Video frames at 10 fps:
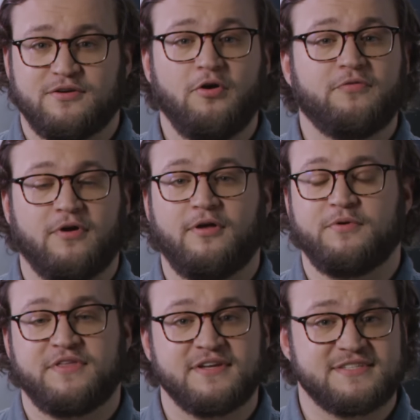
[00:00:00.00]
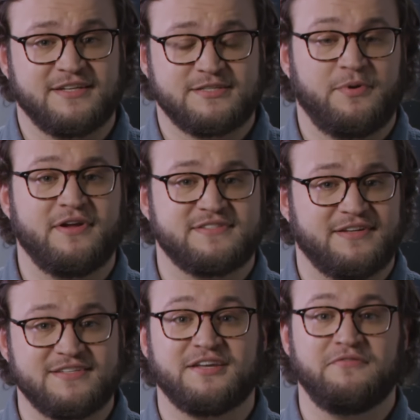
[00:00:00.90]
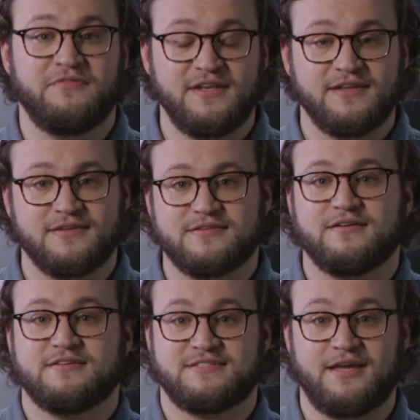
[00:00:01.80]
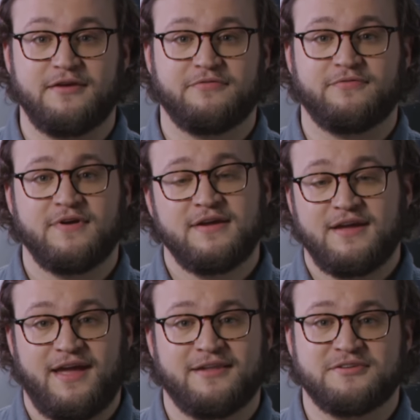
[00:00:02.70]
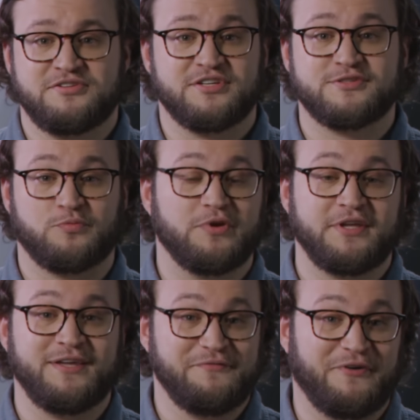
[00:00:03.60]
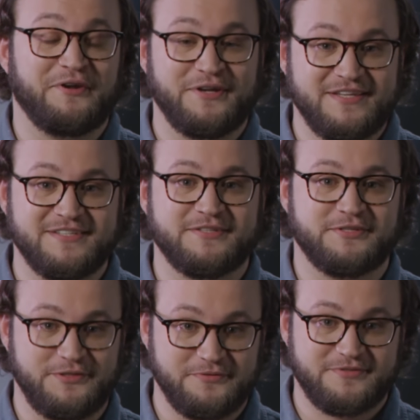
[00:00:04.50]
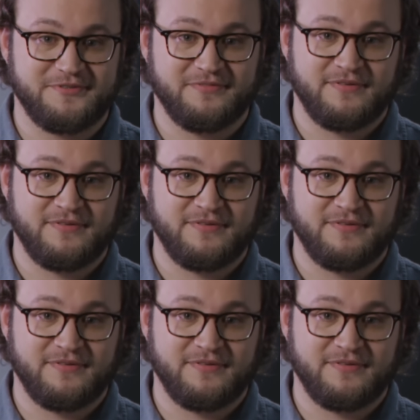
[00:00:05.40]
Overall, we think it's an experience that is convenient, safe, and just really fun and easy to use.